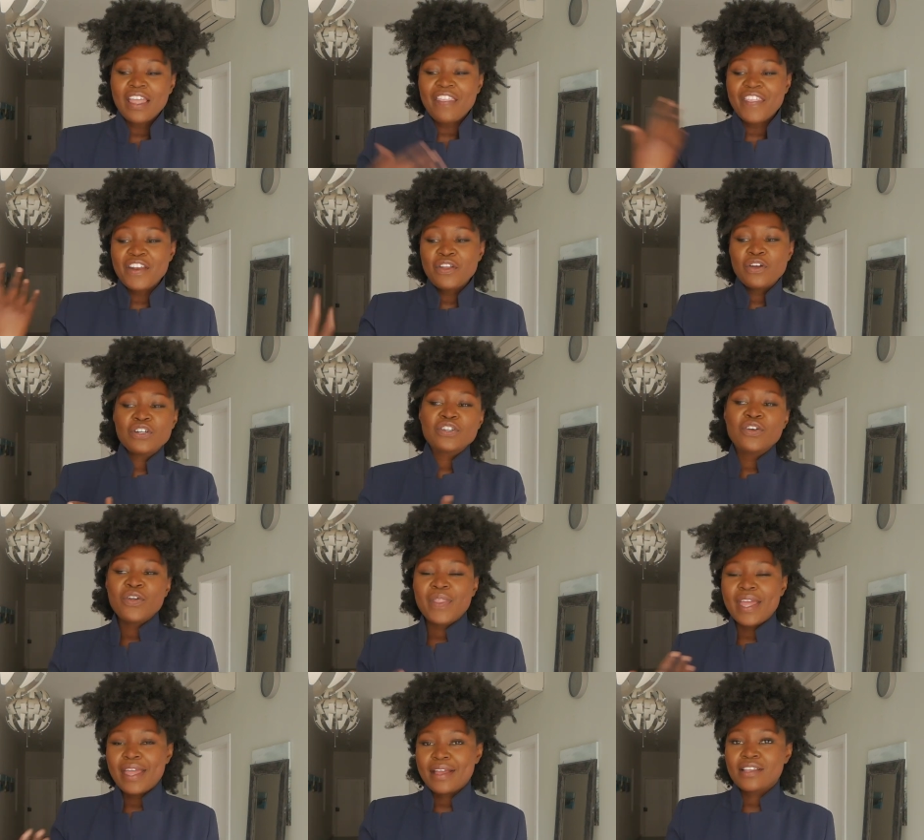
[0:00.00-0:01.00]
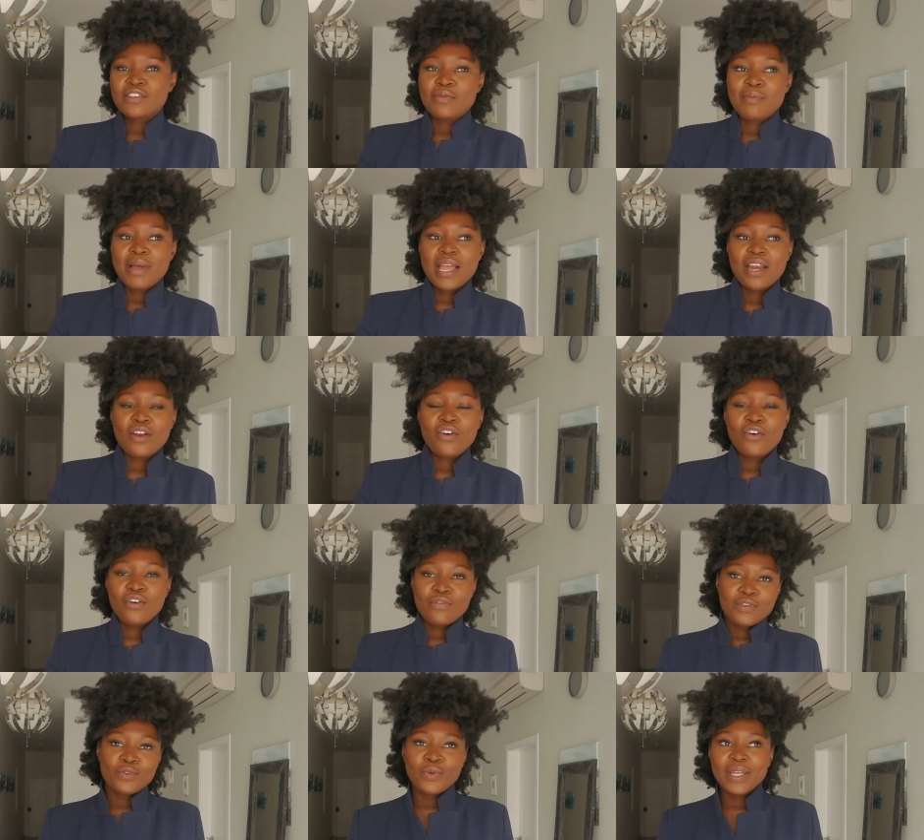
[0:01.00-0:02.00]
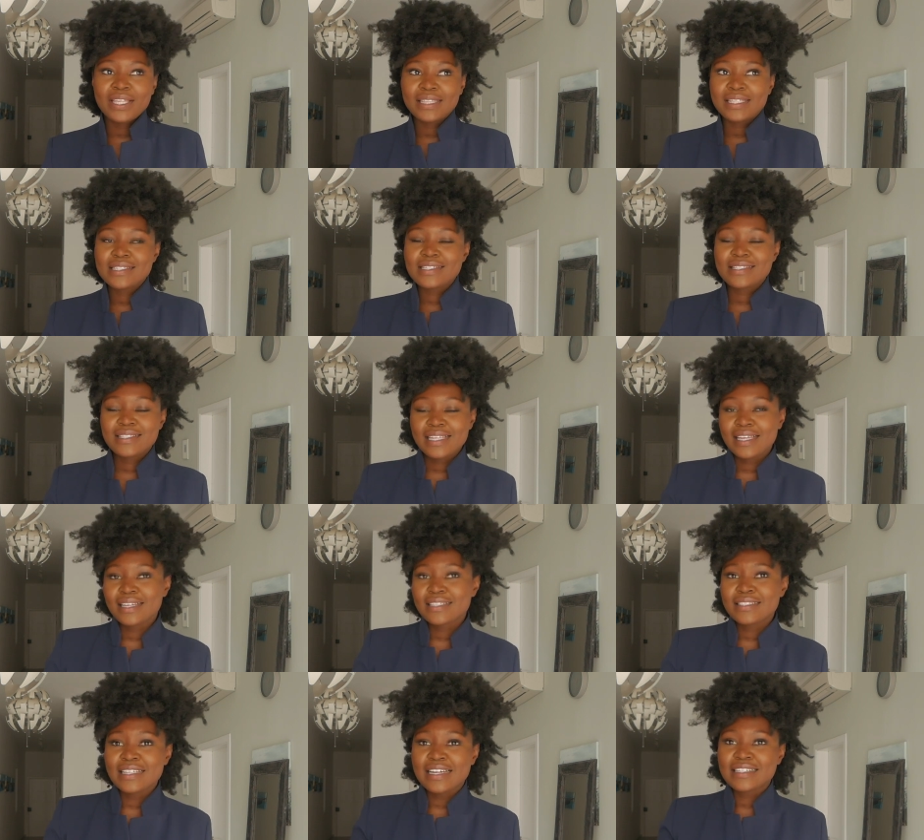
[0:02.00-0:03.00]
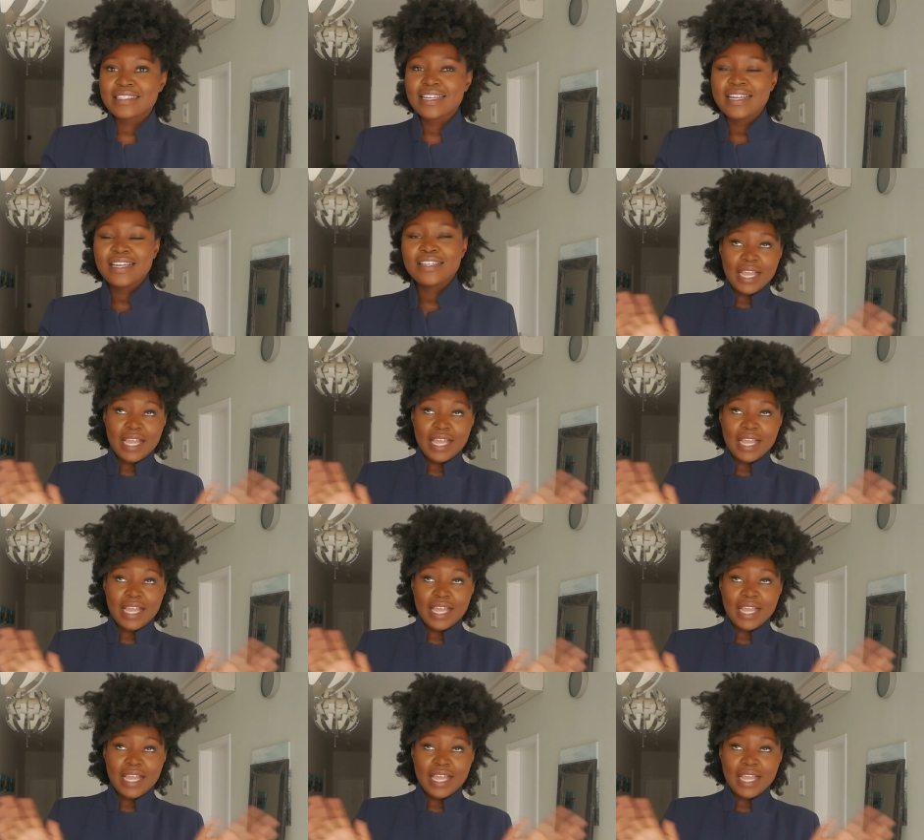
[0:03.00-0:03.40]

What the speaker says: they don't go the extra mile of doing these things that